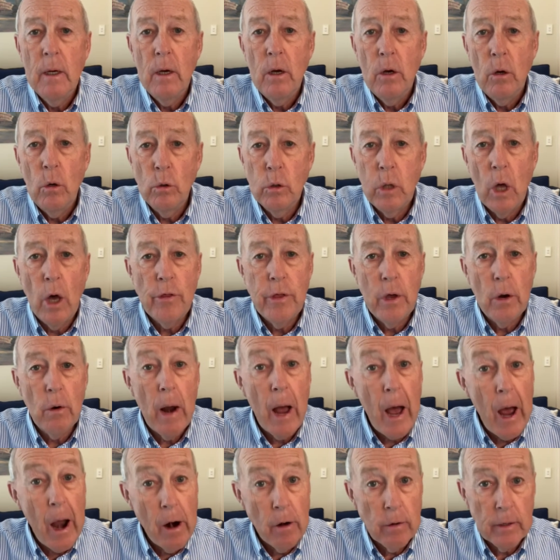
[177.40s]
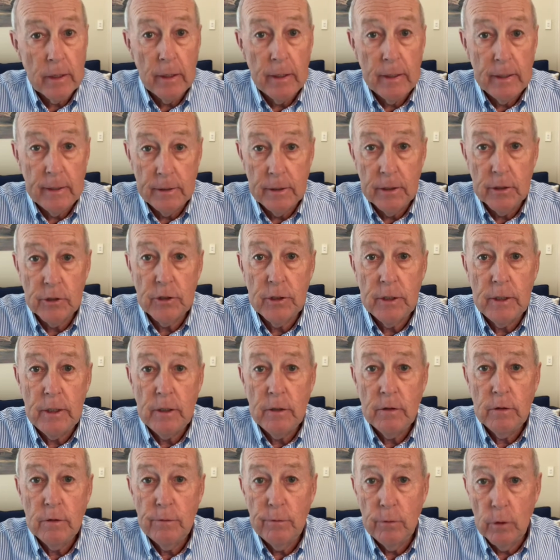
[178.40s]
although there are
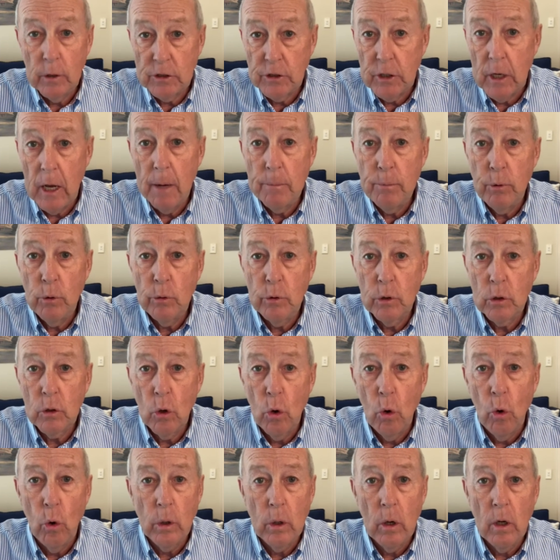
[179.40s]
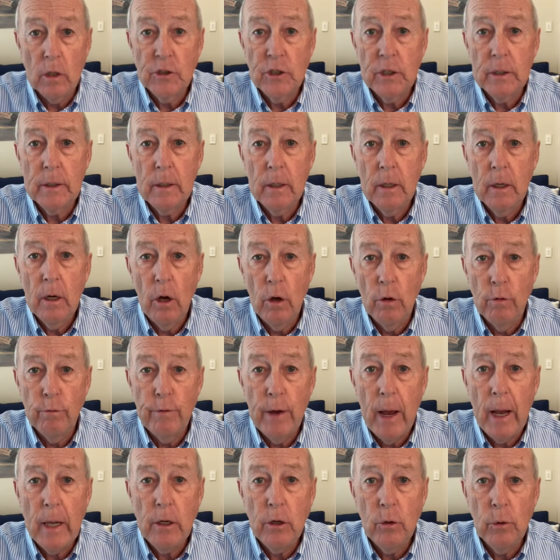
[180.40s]
indices, for example the CoreLogic Home
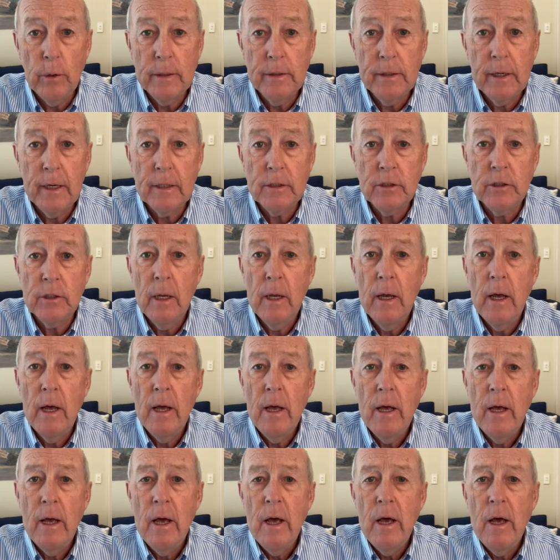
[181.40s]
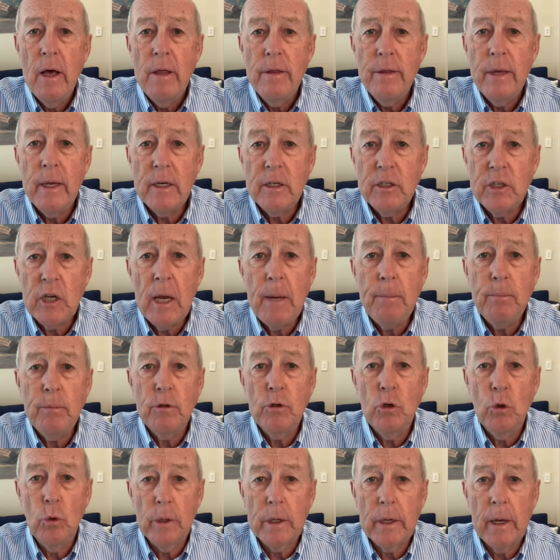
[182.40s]
Value Index, that
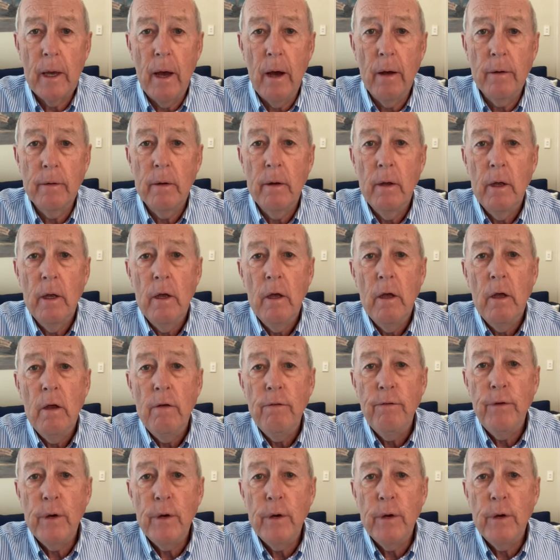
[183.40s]
attempt to account for